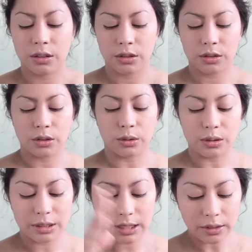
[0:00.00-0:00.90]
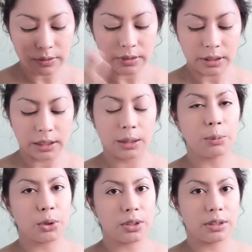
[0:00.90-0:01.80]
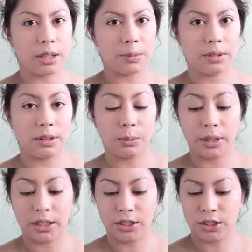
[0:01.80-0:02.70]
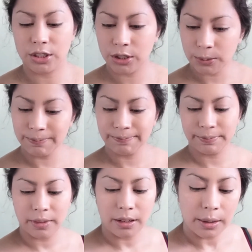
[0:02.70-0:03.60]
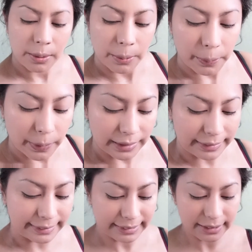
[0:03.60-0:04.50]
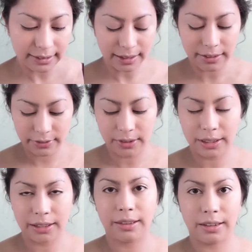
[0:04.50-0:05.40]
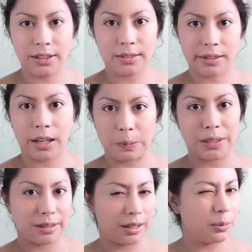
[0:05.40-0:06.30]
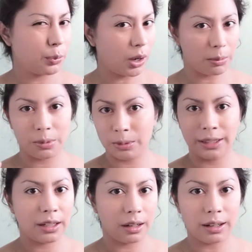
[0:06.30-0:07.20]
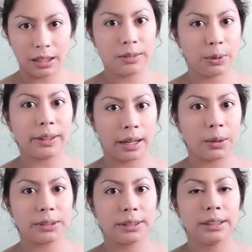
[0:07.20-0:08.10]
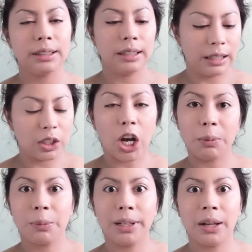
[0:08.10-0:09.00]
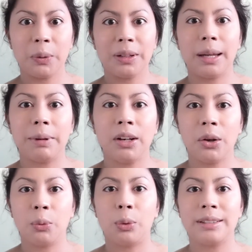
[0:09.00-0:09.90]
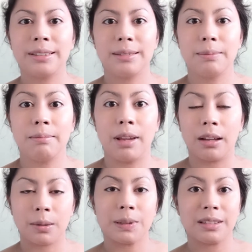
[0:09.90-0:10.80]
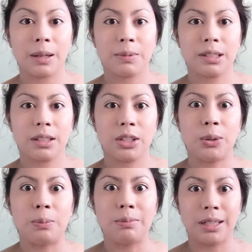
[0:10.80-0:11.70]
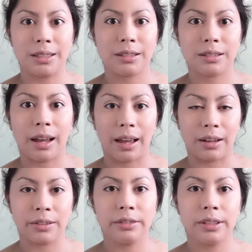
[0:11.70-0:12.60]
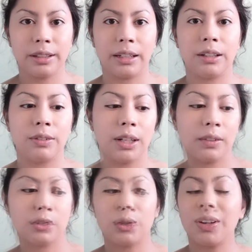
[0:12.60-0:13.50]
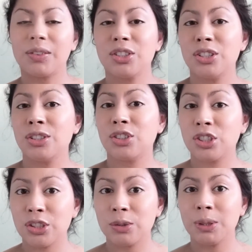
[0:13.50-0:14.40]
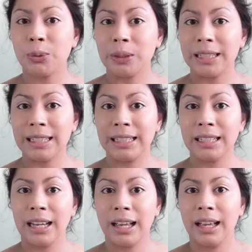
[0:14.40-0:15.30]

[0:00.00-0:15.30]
So definitely more steps than what I used to do, but I feel like these steps I probably cannot live without. Comment below and let me know what makeup steps you must have. Like, so if you have to choose between